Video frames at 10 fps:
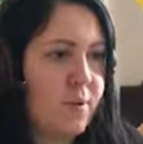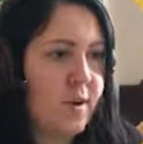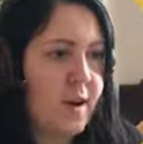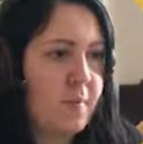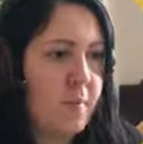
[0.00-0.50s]

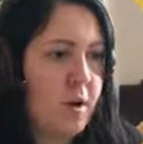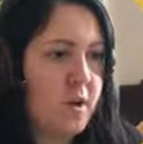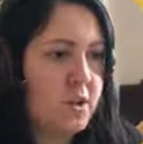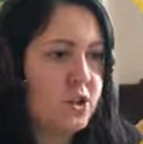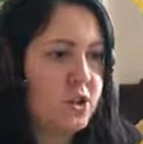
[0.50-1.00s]
pretty
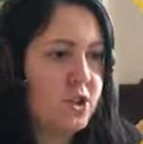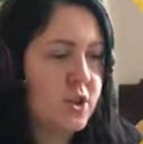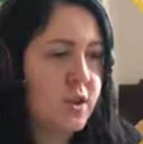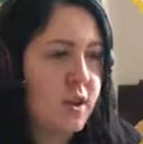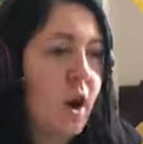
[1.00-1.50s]

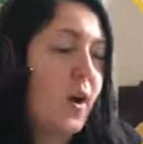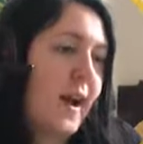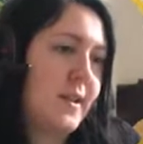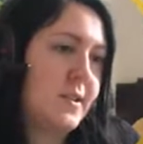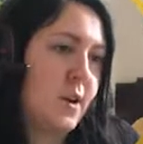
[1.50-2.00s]
much,
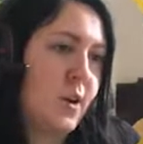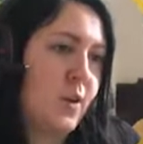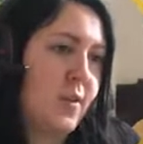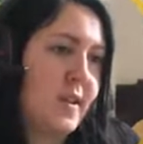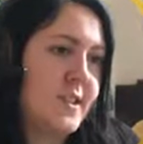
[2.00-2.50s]
okay,
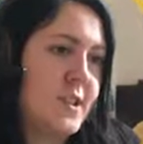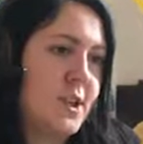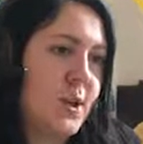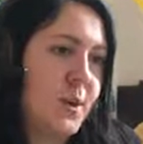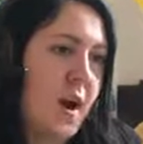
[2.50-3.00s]
so there's
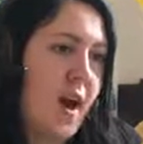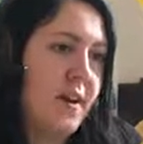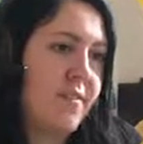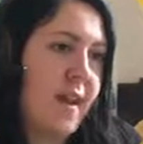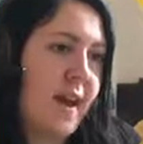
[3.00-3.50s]
two
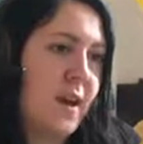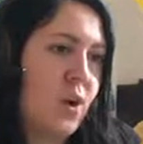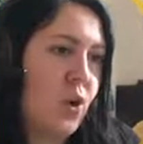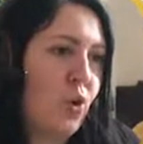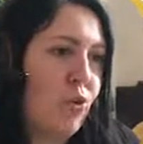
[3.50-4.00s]
kind of
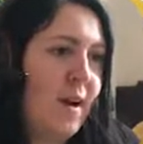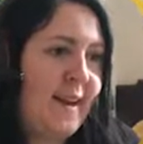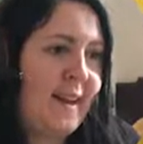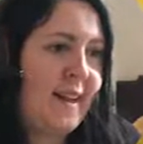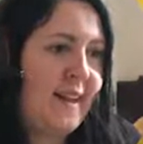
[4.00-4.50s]
like
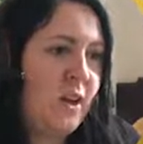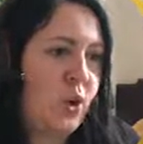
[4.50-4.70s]
grey,